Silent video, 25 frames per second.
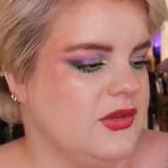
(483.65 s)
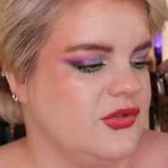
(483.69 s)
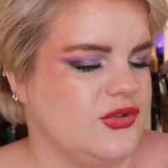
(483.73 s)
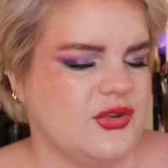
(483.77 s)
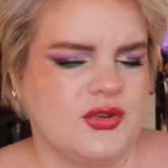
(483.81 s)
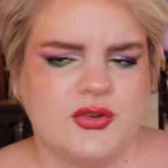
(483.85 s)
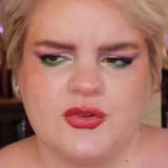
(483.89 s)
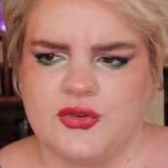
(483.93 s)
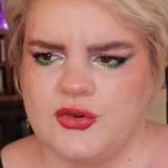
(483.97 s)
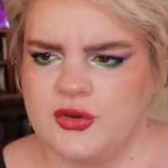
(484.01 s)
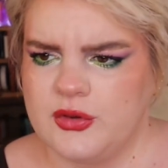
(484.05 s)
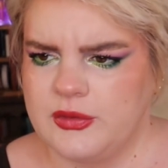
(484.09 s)

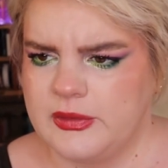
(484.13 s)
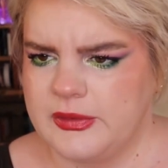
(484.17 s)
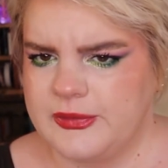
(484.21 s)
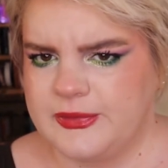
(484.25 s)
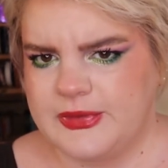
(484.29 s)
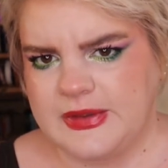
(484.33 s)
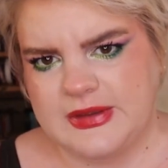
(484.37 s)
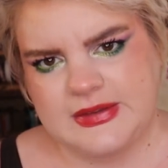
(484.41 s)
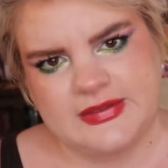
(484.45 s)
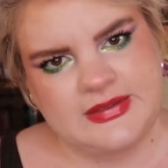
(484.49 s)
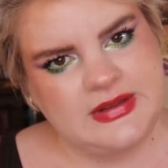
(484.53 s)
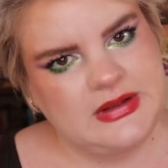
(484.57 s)
Don't know
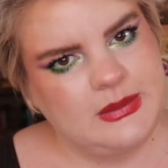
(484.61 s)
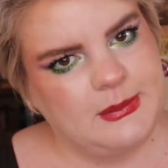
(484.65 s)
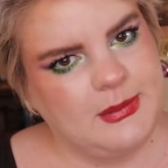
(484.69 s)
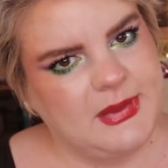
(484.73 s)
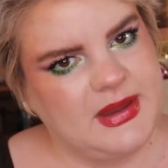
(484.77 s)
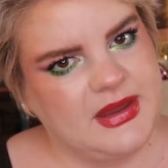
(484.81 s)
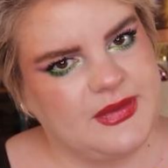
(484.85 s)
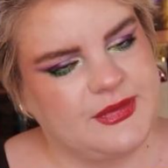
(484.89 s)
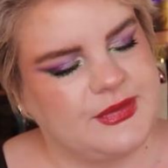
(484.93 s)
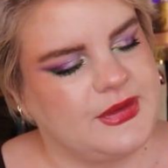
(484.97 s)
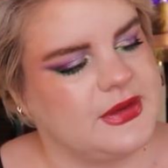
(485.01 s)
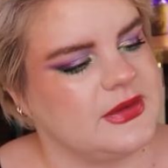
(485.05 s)
if they still
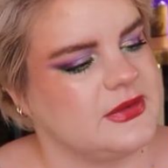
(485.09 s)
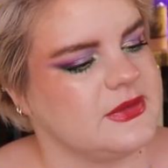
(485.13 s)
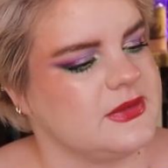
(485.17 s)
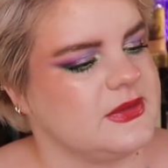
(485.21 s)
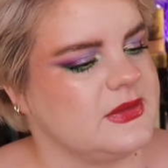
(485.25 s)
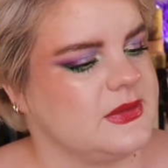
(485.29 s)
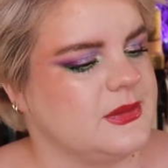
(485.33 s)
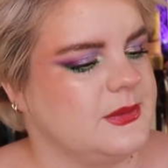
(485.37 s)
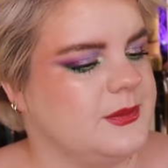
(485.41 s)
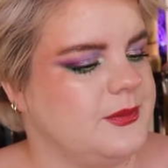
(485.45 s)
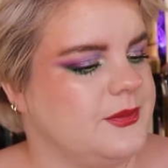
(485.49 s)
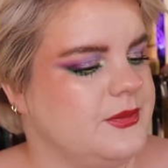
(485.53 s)
make
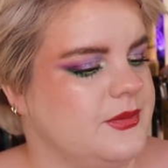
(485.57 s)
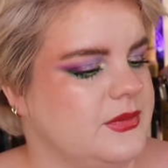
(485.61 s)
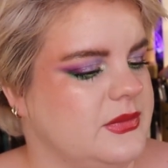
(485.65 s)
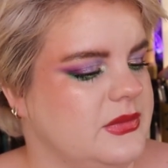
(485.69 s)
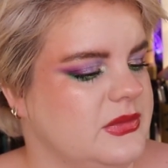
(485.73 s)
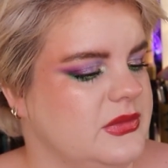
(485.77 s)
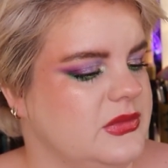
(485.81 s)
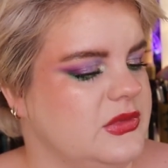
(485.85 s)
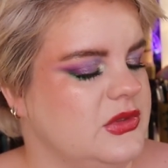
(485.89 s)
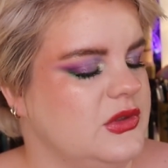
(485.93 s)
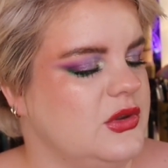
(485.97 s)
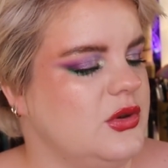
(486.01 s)
this.
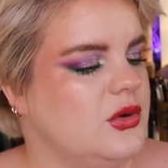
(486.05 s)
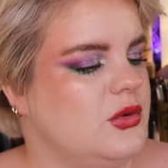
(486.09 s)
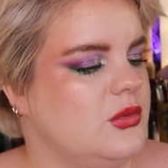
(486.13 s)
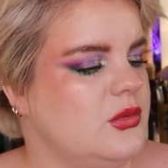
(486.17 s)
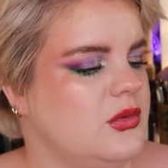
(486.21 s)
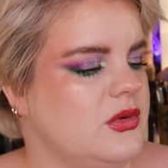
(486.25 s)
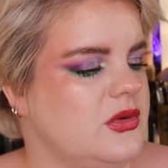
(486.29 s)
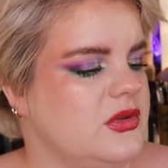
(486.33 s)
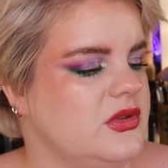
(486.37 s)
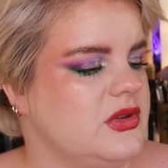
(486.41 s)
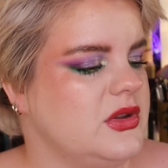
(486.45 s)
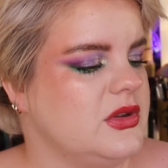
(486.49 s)

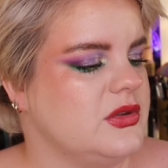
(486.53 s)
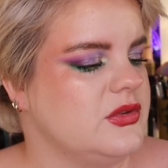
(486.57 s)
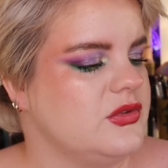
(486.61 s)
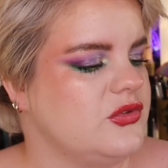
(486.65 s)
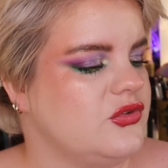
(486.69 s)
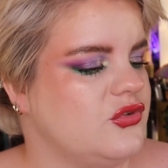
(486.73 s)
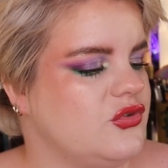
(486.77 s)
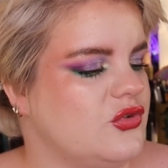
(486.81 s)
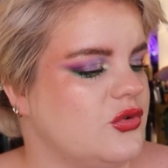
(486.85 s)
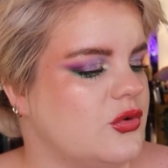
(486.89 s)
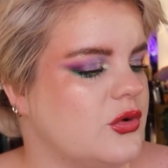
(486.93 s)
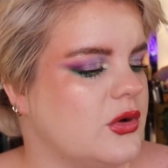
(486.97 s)
No,
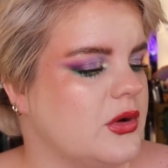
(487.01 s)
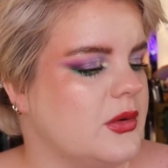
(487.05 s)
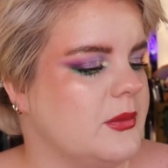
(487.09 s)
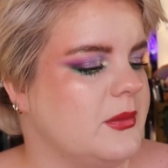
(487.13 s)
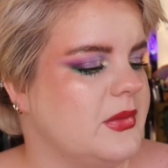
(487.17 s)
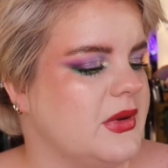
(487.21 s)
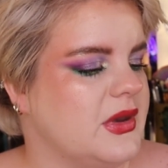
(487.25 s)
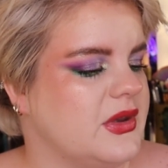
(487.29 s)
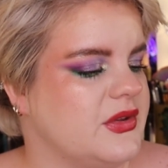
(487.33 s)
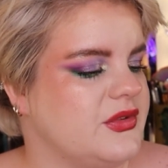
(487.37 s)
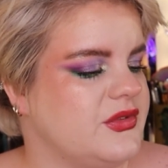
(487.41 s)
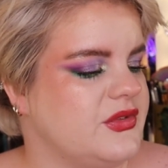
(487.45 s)
not sure.
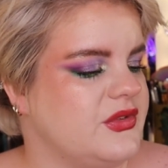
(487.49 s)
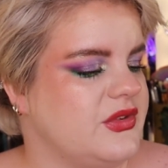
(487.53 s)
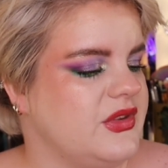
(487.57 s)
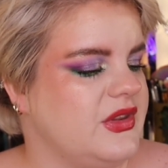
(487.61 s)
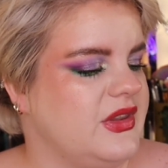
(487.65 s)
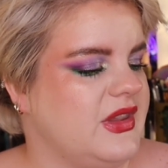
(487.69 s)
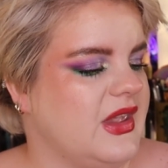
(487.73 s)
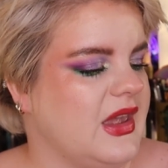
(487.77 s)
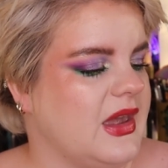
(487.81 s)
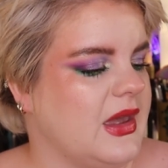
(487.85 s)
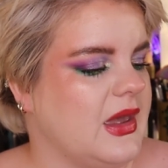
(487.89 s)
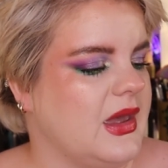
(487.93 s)
But
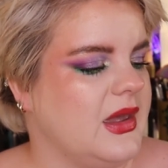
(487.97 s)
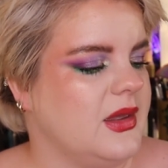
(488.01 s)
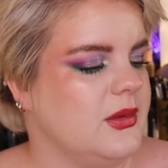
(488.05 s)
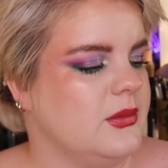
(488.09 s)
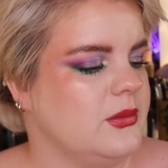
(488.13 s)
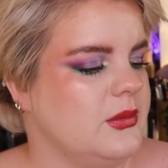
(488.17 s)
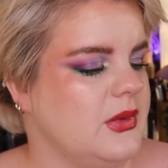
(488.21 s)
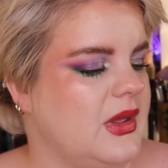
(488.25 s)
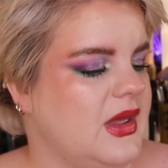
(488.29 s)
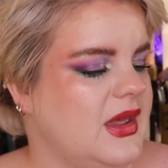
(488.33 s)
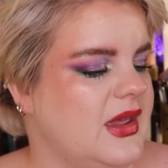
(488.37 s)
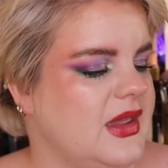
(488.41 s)

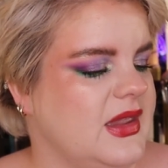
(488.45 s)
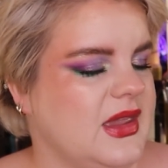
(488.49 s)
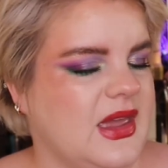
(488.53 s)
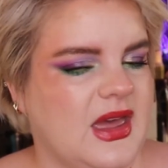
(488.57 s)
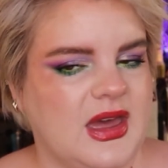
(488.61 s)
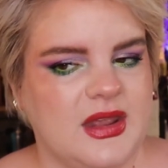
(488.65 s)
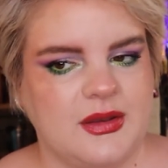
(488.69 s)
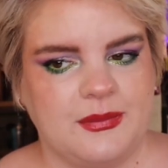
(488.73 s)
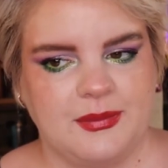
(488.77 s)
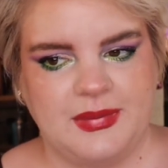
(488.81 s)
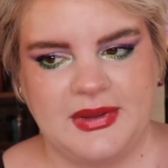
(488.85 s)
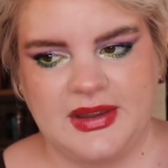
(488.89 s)
yeah, I
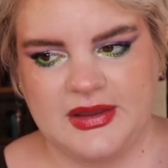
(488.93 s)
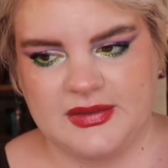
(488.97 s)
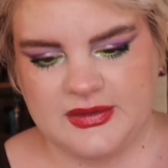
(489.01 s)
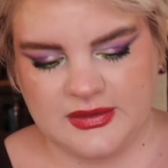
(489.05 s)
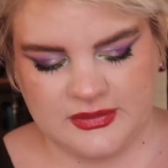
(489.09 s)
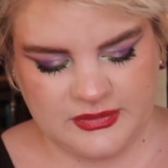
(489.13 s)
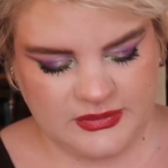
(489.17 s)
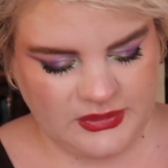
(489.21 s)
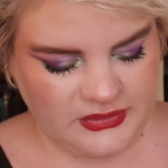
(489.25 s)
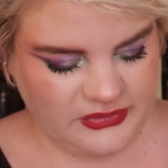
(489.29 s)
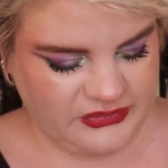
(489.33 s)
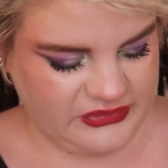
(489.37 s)

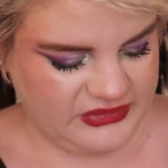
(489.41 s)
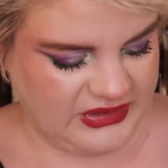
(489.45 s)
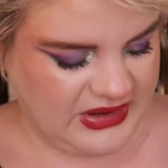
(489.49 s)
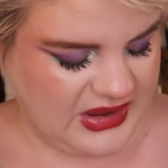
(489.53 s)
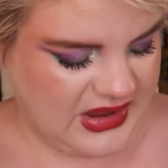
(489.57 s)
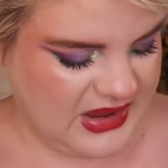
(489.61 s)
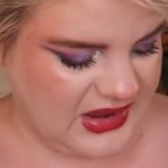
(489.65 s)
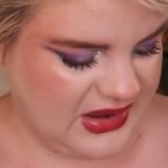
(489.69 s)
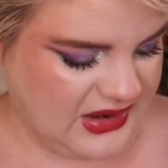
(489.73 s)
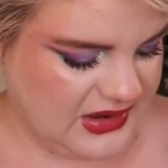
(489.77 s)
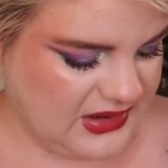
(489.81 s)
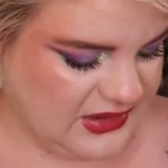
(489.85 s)
hand-picked the
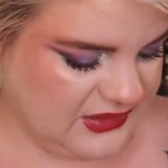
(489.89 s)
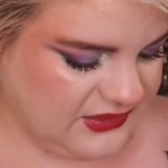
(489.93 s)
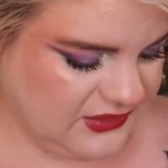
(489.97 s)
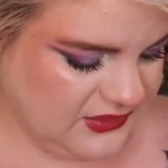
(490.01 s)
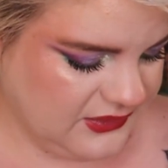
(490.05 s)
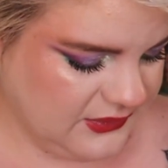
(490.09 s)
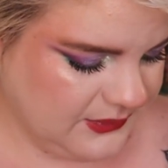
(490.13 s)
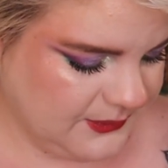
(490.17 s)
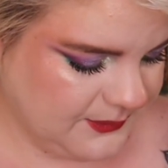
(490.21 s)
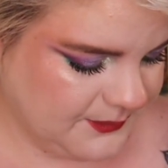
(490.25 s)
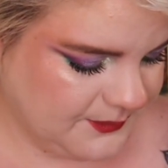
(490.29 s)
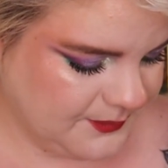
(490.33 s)

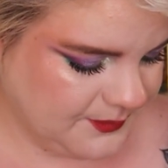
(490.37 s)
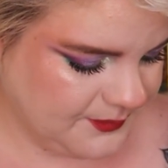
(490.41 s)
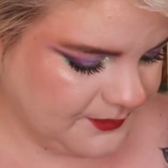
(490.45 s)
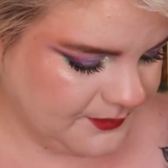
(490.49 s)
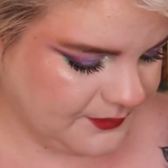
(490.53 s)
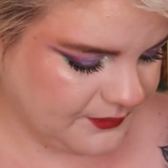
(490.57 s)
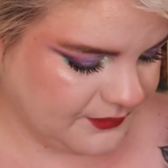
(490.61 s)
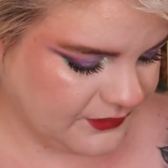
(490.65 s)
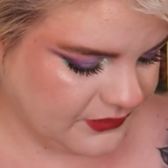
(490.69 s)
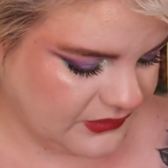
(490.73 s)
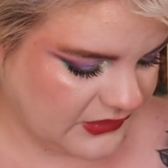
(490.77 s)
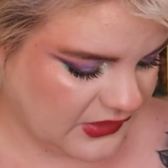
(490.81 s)
shade
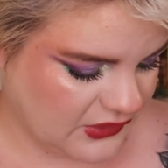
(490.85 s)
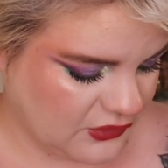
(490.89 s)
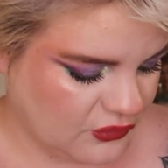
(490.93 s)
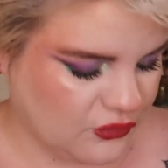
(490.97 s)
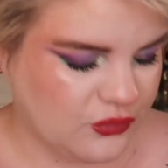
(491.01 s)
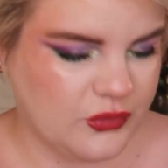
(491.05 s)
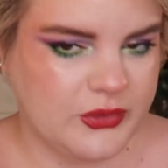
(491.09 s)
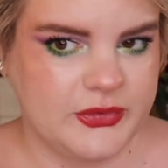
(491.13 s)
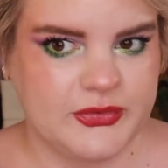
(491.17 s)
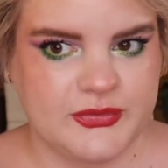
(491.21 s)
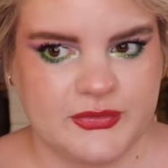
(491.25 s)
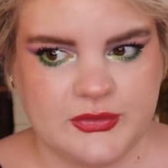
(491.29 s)

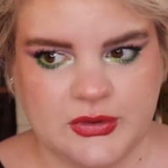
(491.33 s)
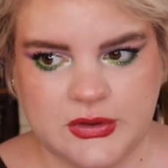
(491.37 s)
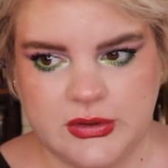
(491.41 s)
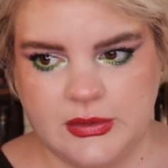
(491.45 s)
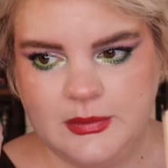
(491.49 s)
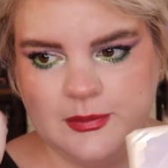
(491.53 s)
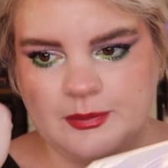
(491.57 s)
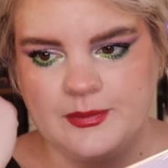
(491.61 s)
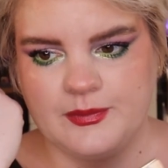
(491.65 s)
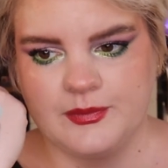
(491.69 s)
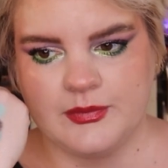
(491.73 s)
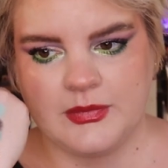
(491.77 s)

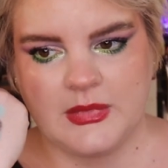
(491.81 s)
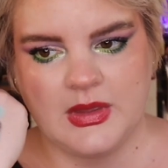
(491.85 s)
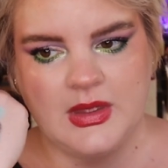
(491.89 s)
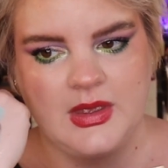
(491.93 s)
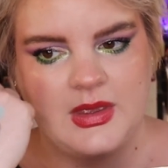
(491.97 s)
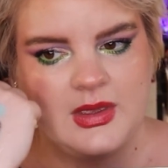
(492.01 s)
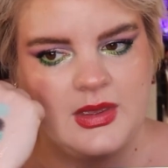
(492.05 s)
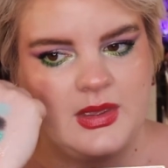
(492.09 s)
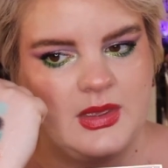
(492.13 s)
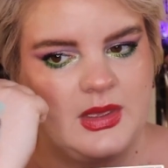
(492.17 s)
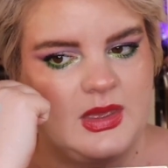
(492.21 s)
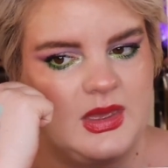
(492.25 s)
Crystal,
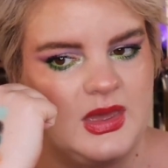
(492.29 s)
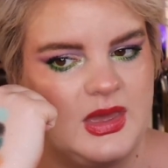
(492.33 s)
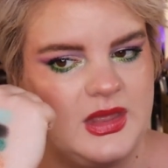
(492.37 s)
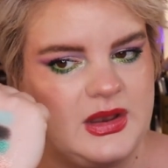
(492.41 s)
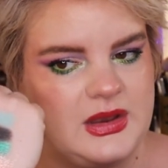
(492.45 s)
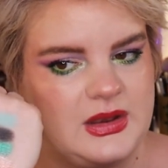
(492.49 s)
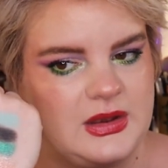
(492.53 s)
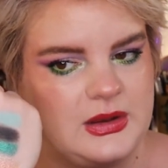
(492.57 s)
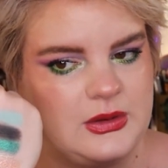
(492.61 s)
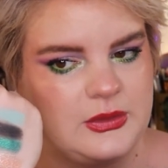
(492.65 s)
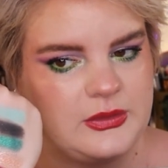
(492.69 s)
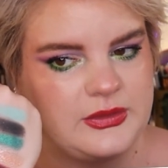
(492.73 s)

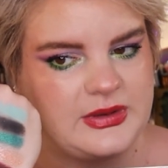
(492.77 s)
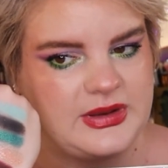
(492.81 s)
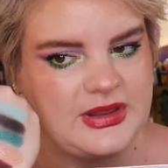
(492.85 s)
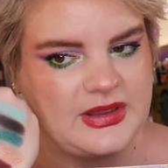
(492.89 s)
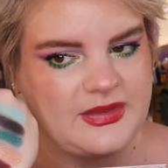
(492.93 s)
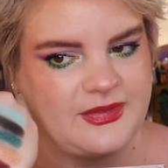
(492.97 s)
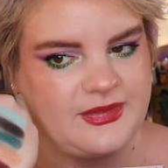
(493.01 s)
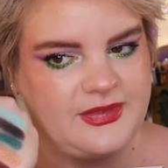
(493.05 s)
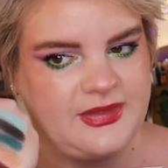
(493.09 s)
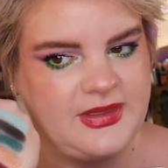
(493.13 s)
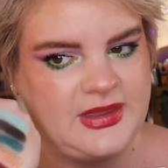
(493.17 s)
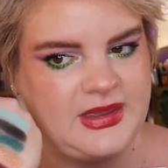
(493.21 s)
and it looked
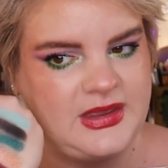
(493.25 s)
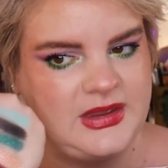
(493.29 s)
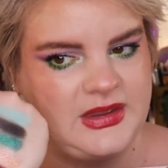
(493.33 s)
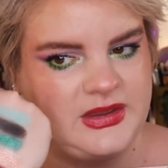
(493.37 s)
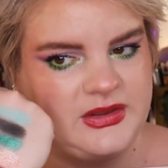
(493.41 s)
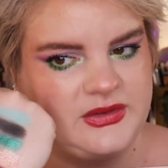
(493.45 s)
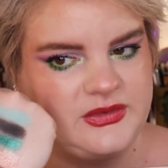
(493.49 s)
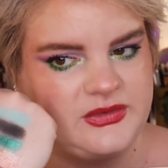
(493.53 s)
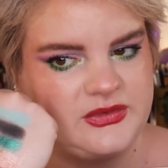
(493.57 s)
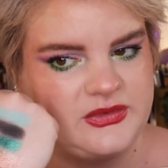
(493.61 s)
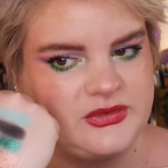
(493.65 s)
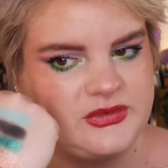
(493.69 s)
like
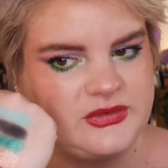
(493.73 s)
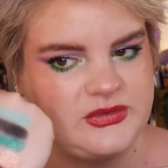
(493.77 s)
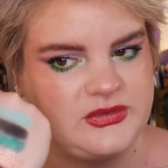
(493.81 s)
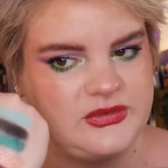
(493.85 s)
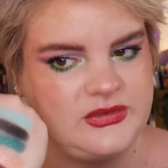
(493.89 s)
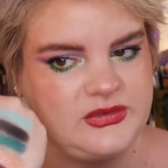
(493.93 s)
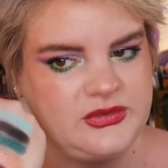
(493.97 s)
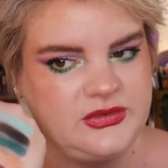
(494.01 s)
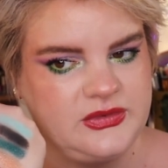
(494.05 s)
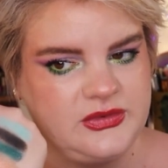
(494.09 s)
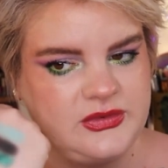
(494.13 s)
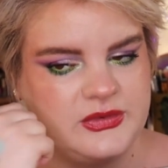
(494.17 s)

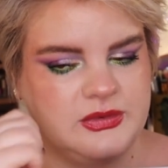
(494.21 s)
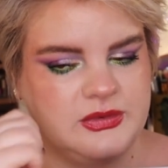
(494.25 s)
that.